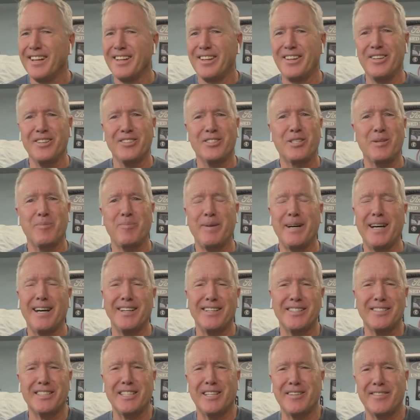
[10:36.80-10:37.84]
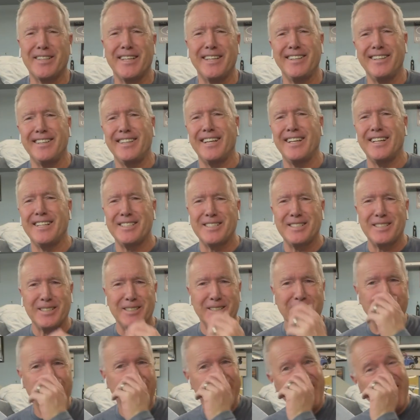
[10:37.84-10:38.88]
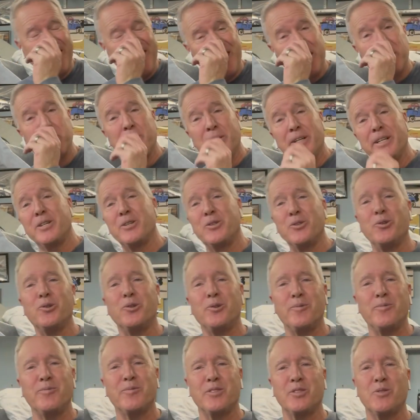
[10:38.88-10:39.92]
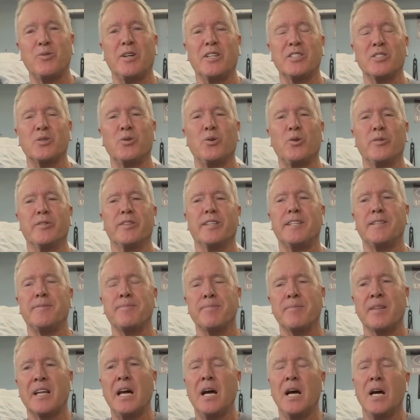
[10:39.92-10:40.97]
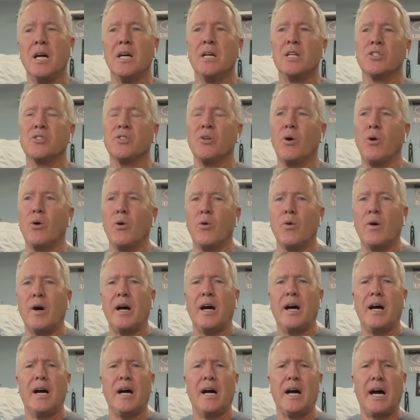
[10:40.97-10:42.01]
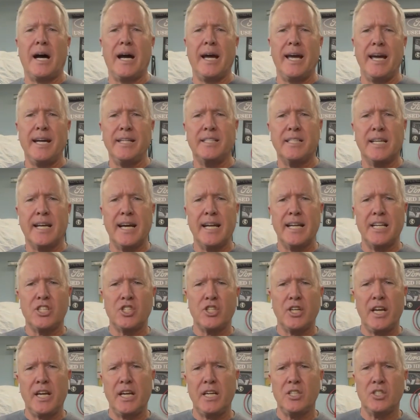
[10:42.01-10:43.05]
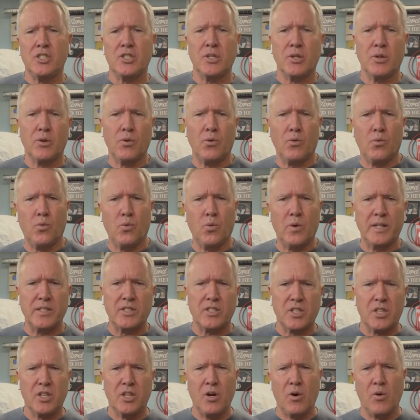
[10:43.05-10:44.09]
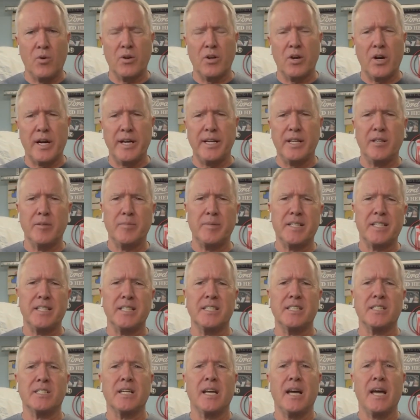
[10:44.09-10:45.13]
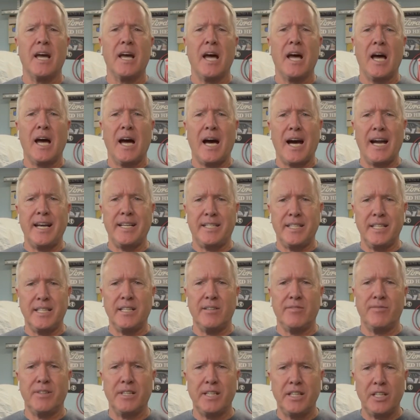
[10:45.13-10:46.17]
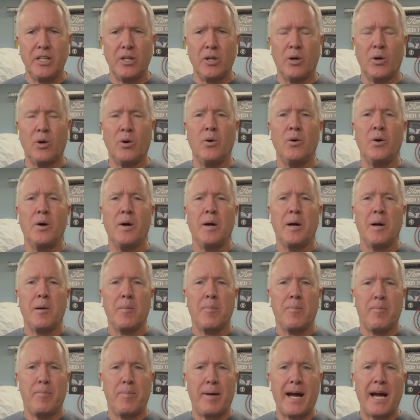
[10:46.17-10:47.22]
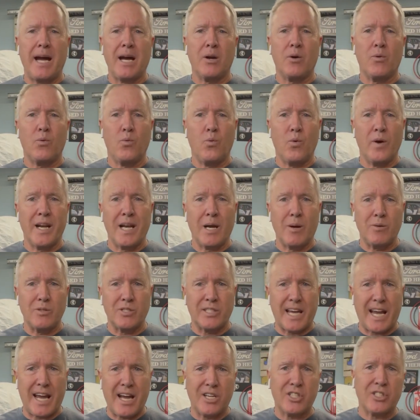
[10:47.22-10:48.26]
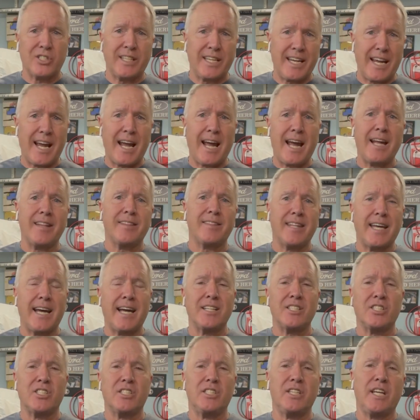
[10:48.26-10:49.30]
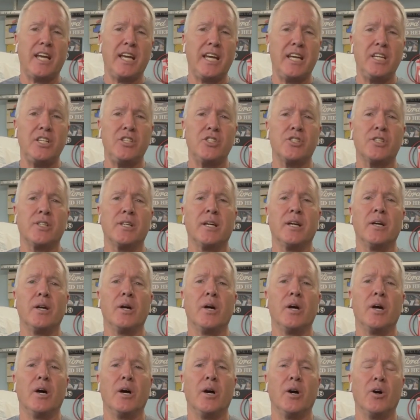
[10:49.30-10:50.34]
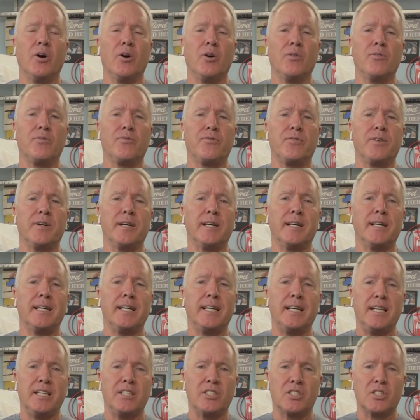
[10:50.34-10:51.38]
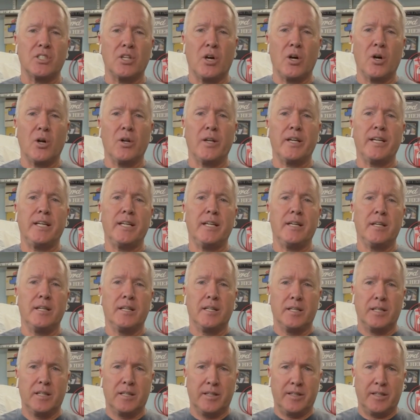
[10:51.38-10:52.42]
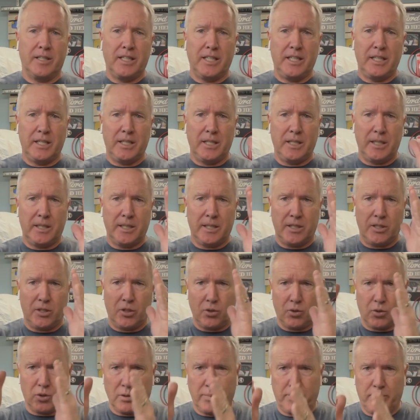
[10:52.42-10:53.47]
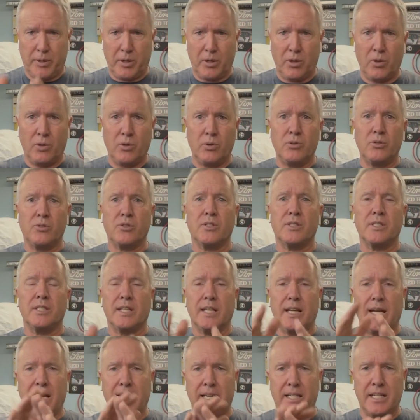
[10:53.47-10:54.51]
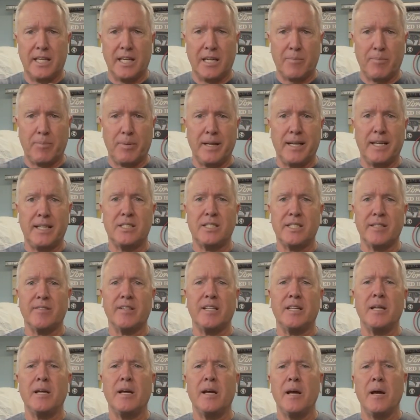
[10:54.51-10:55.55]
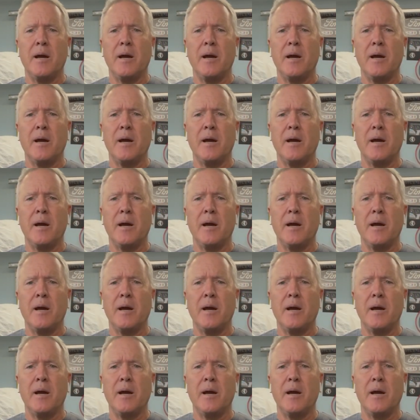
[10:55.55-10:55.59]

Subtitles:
There's a pile of stuff getting done, isn't there? It's pretty cool to watch the whole thing. So I had to kind of change what's going on here because I did a video back when I was actually at that stage of installing the door posts and kick plates and everything,